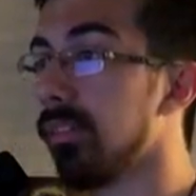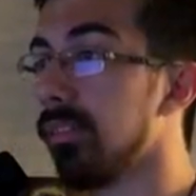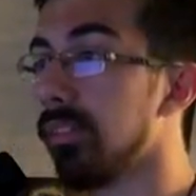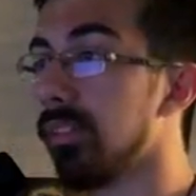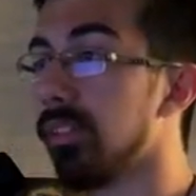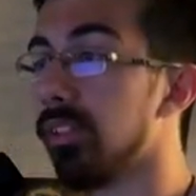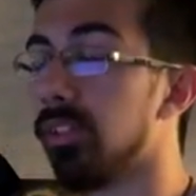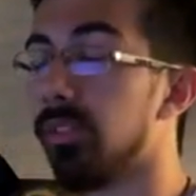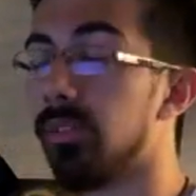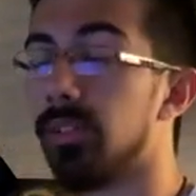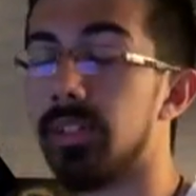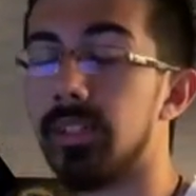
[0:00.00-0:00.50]
you
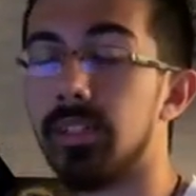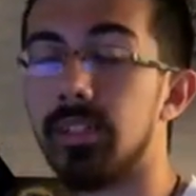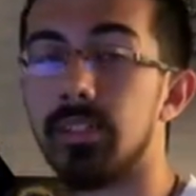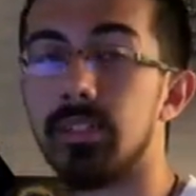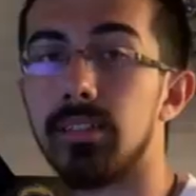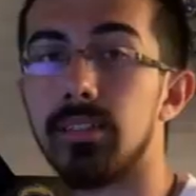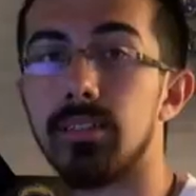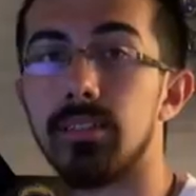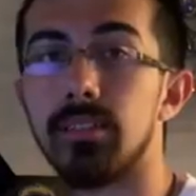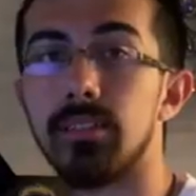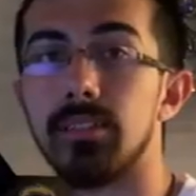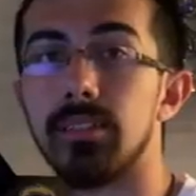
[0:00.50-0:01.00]
know a
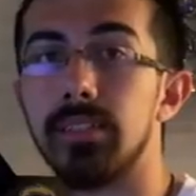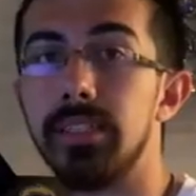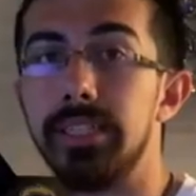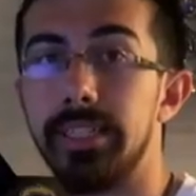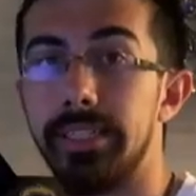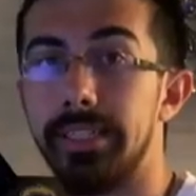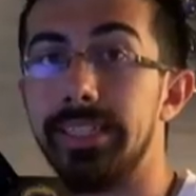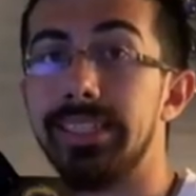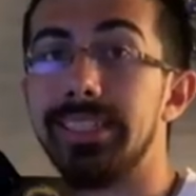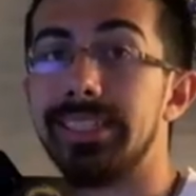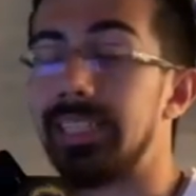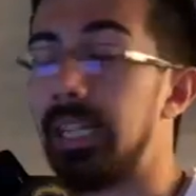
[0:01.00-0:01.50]
uh,
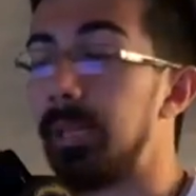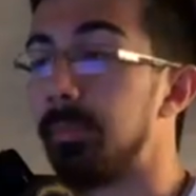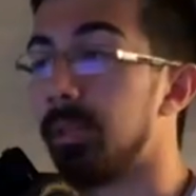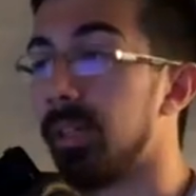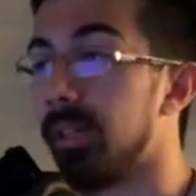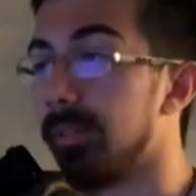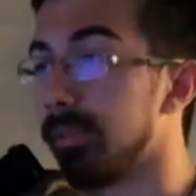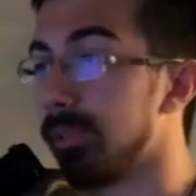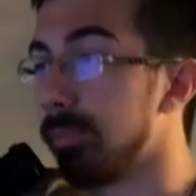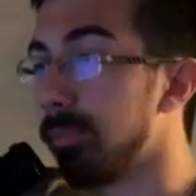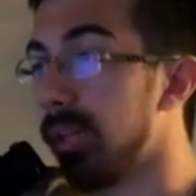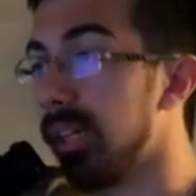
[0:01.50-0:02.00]
any type
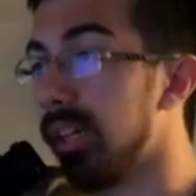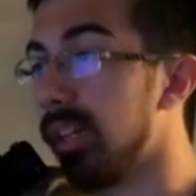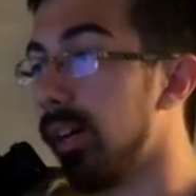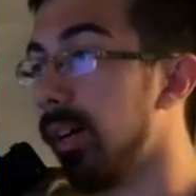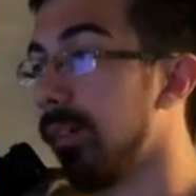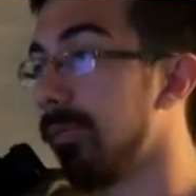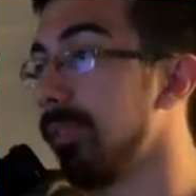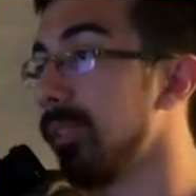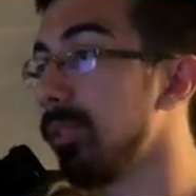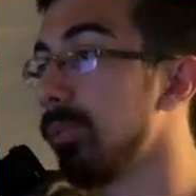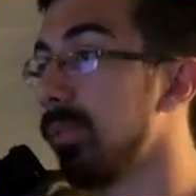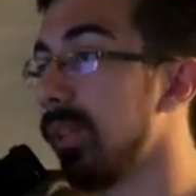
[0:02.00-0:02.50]
of spread
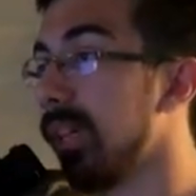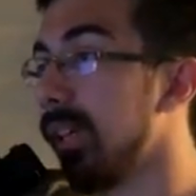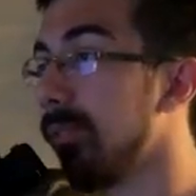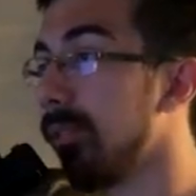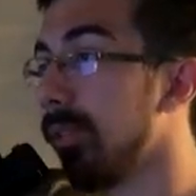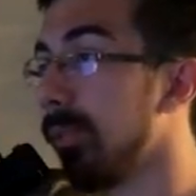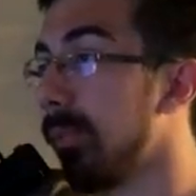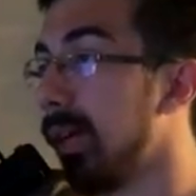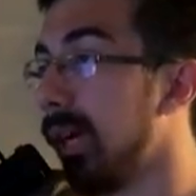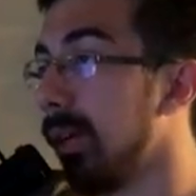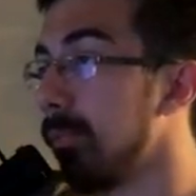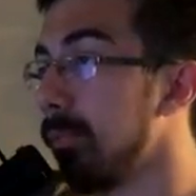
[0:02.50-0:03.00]
offense, whatever it
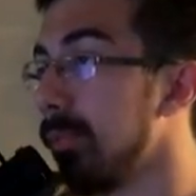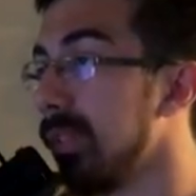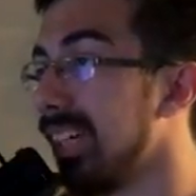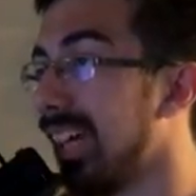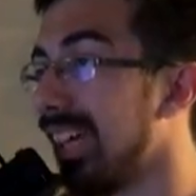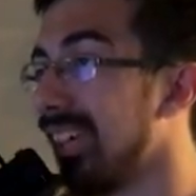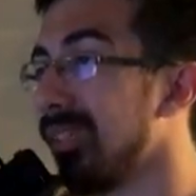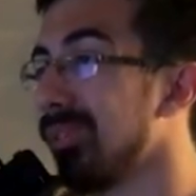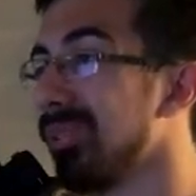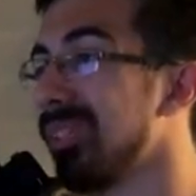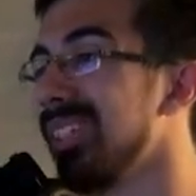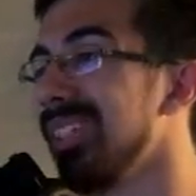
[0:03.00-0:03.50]
might be. I
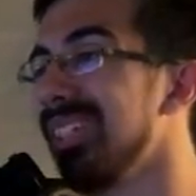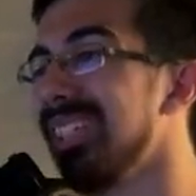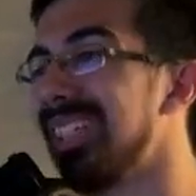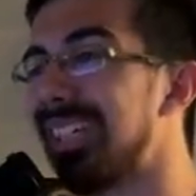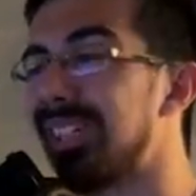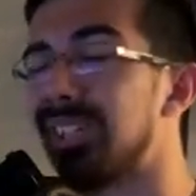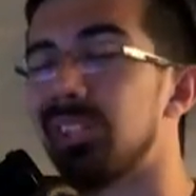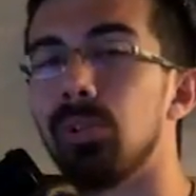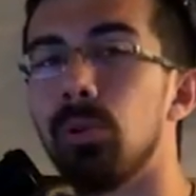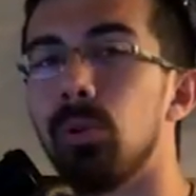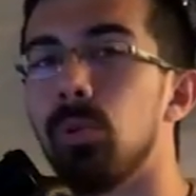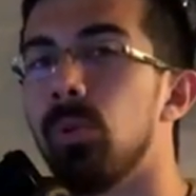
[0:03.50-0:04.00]
don't see like
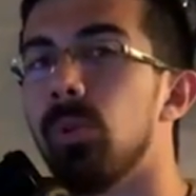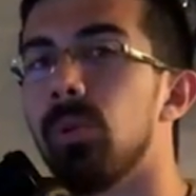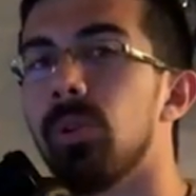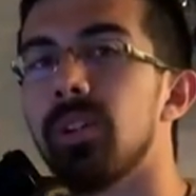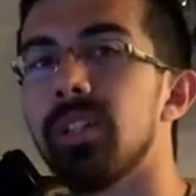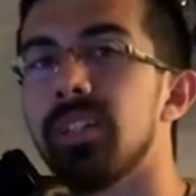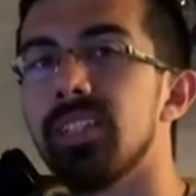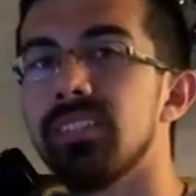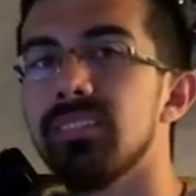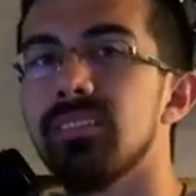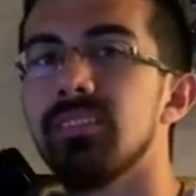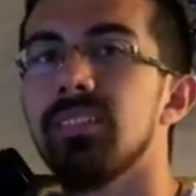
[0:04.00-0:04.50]
an
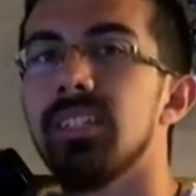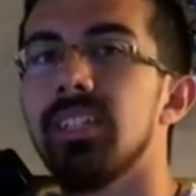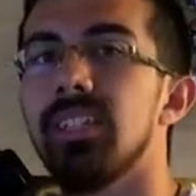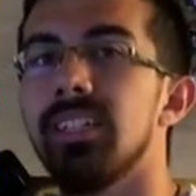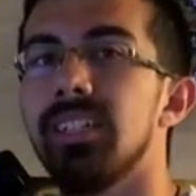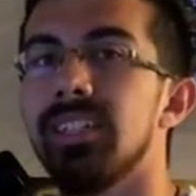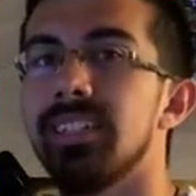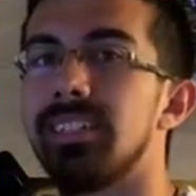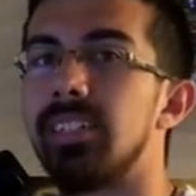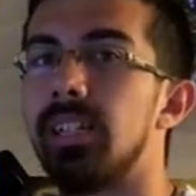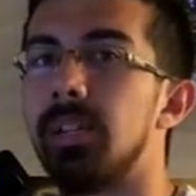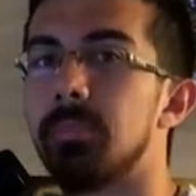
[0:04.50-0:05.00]
Oregon
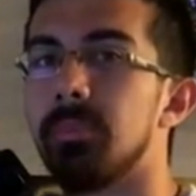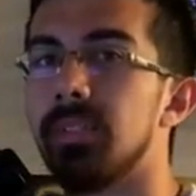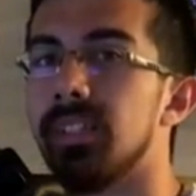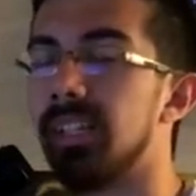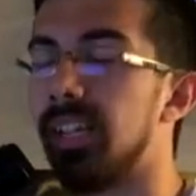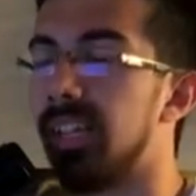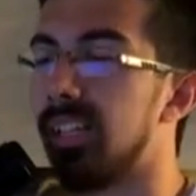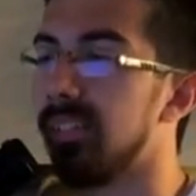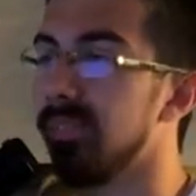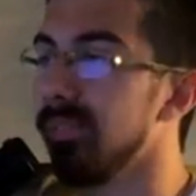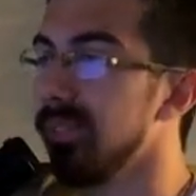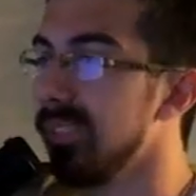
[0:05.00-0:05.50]
type thing.
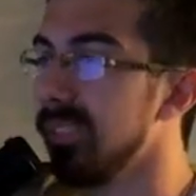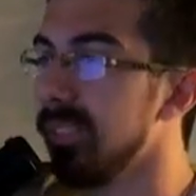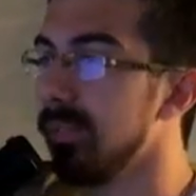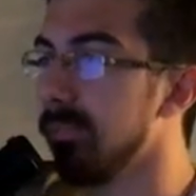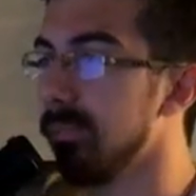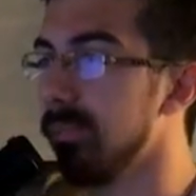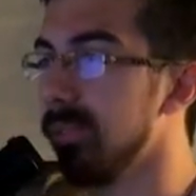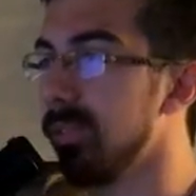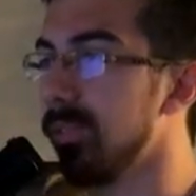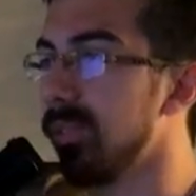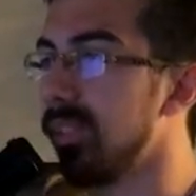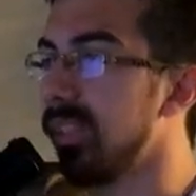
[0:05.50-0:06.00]
I don't see him
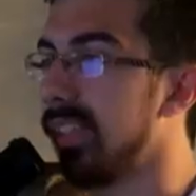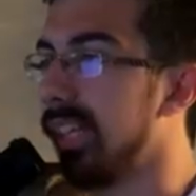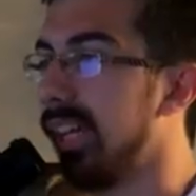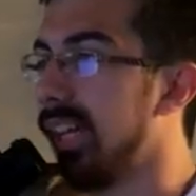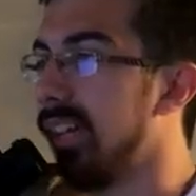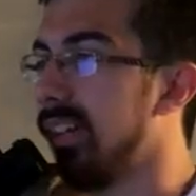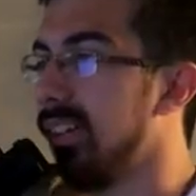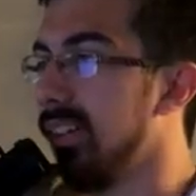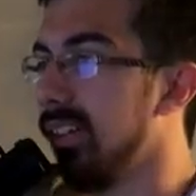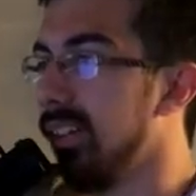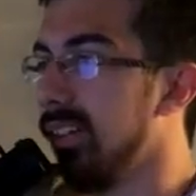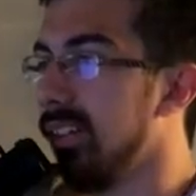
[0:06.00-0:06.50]
doing
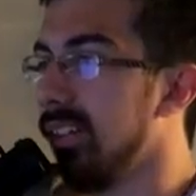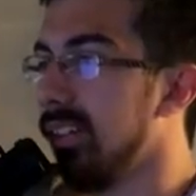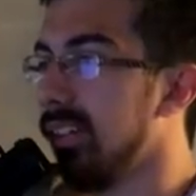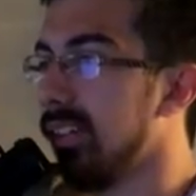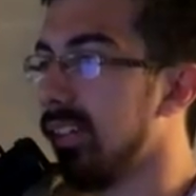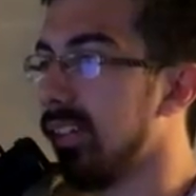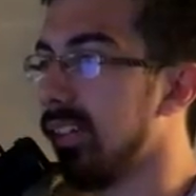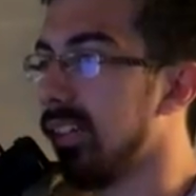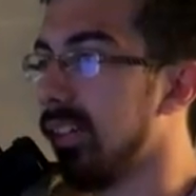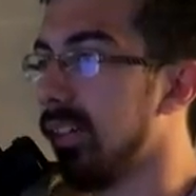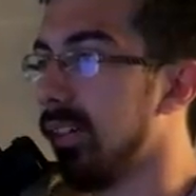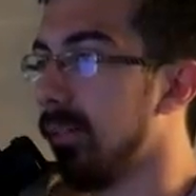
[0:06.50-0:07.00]
that,
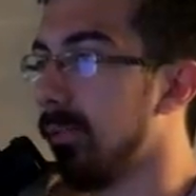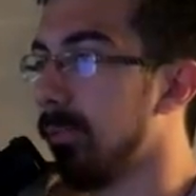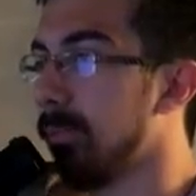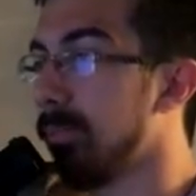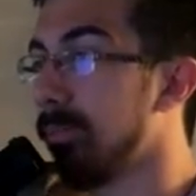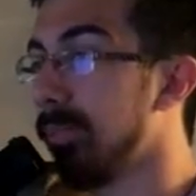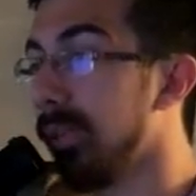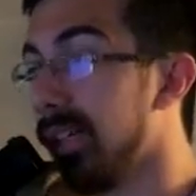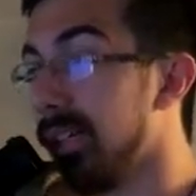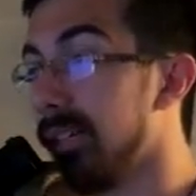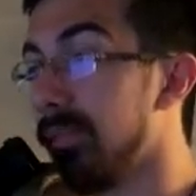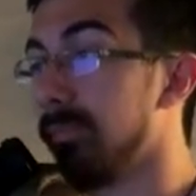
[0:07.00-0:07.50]
uh,
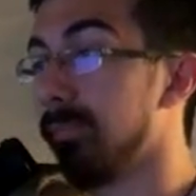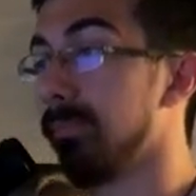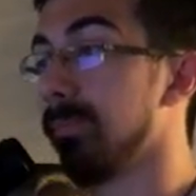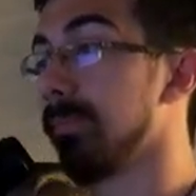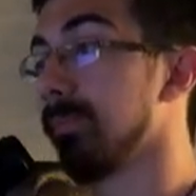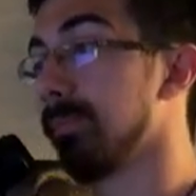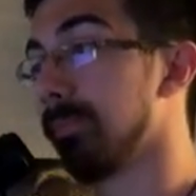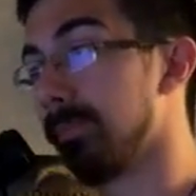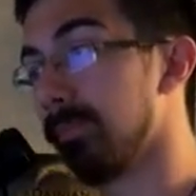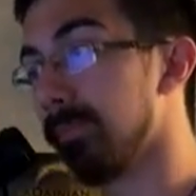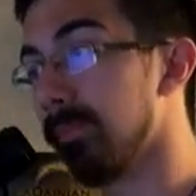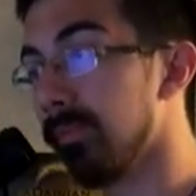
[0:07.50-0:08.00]
but
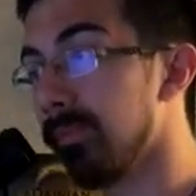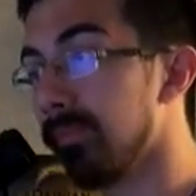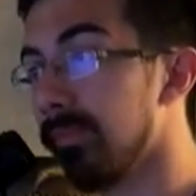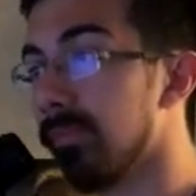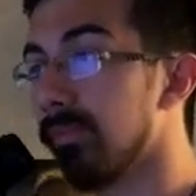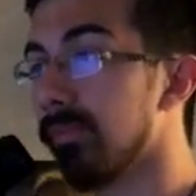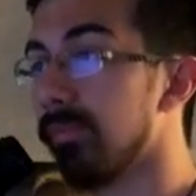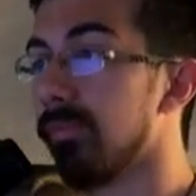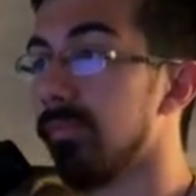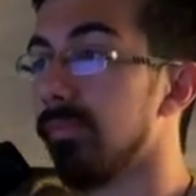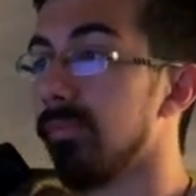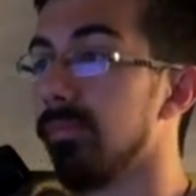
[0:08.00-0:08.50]

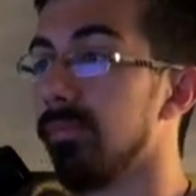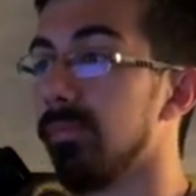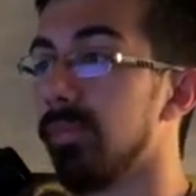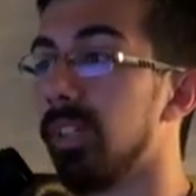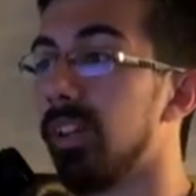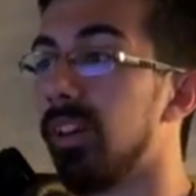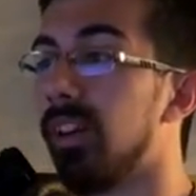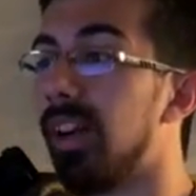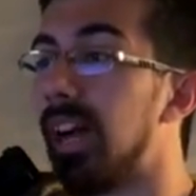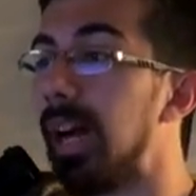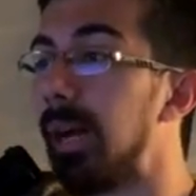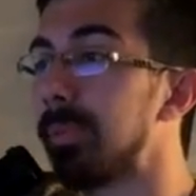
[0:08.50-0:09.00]
there
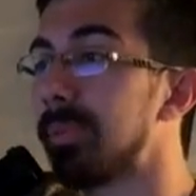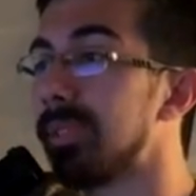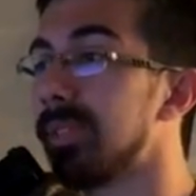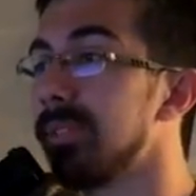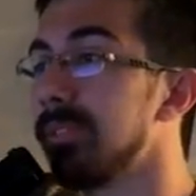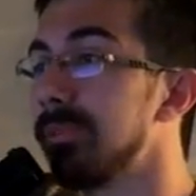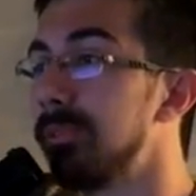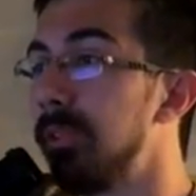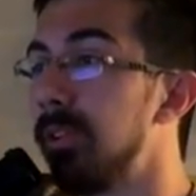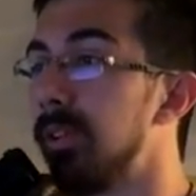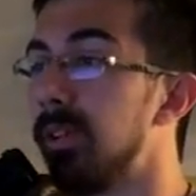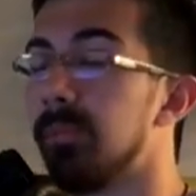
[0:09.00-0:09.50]
are options
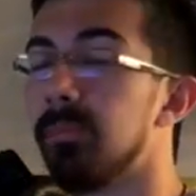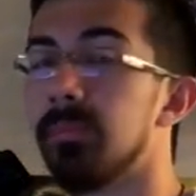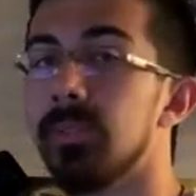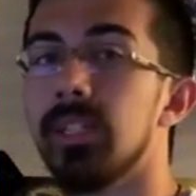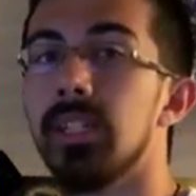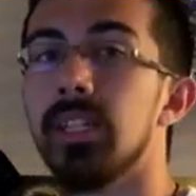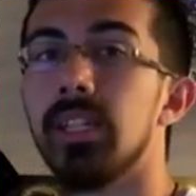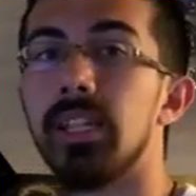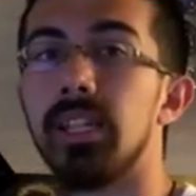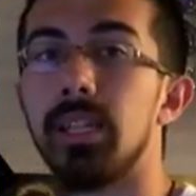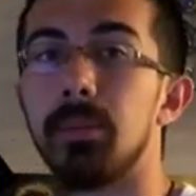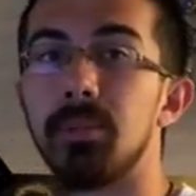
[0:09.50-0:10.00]
for him.
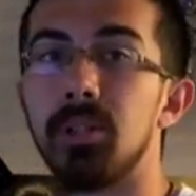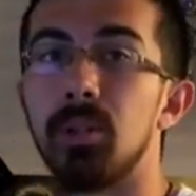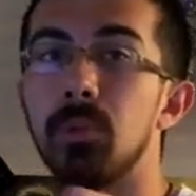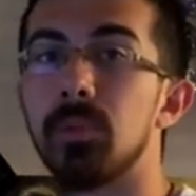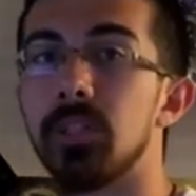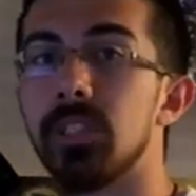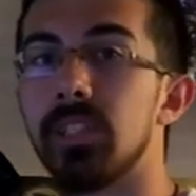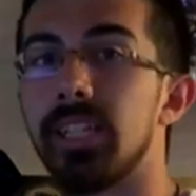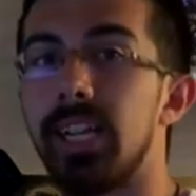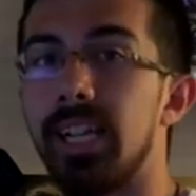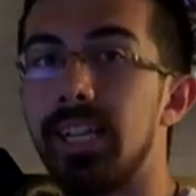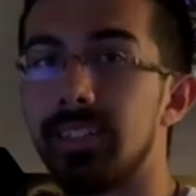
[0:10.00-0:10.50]
Let me know where
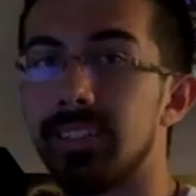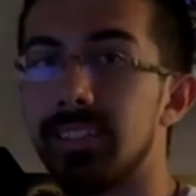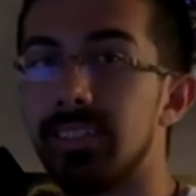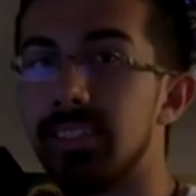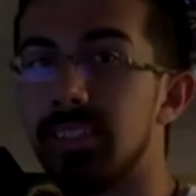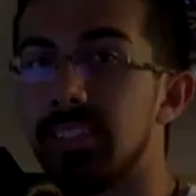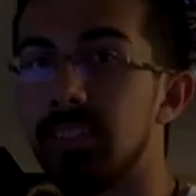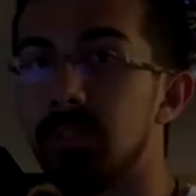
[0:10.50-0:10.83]
you guys think